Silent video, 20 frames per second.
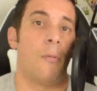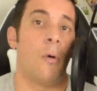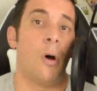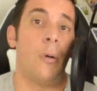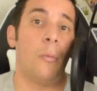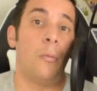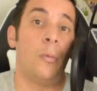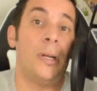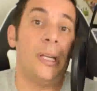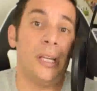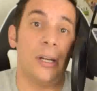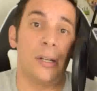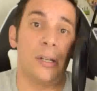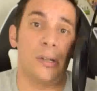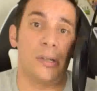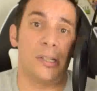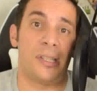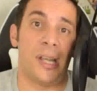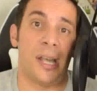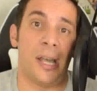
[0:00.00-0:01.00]
From what we
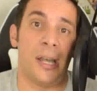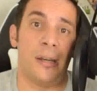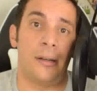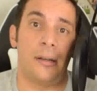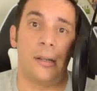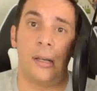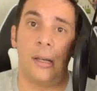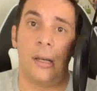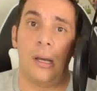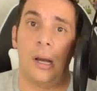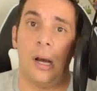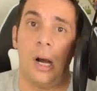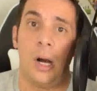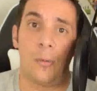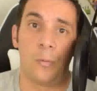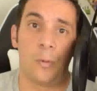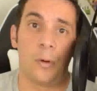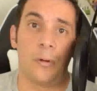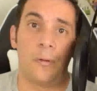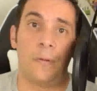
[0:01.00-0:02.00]
understand,
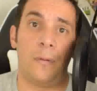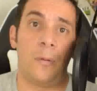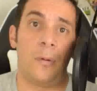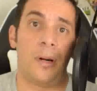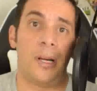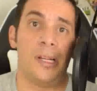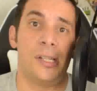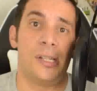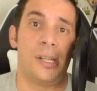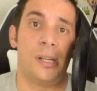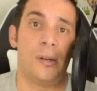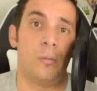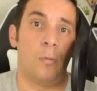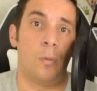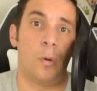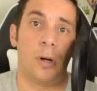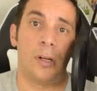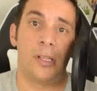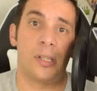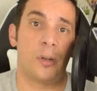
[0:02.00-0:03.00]
Unreal 4
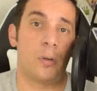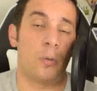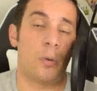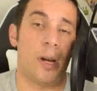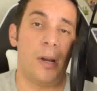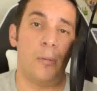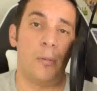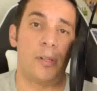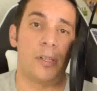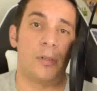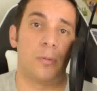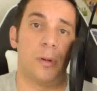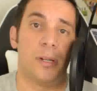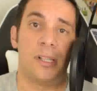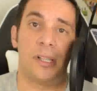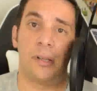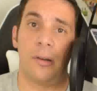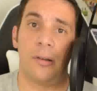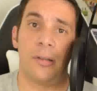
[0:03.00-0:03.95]
engine works great with Switch.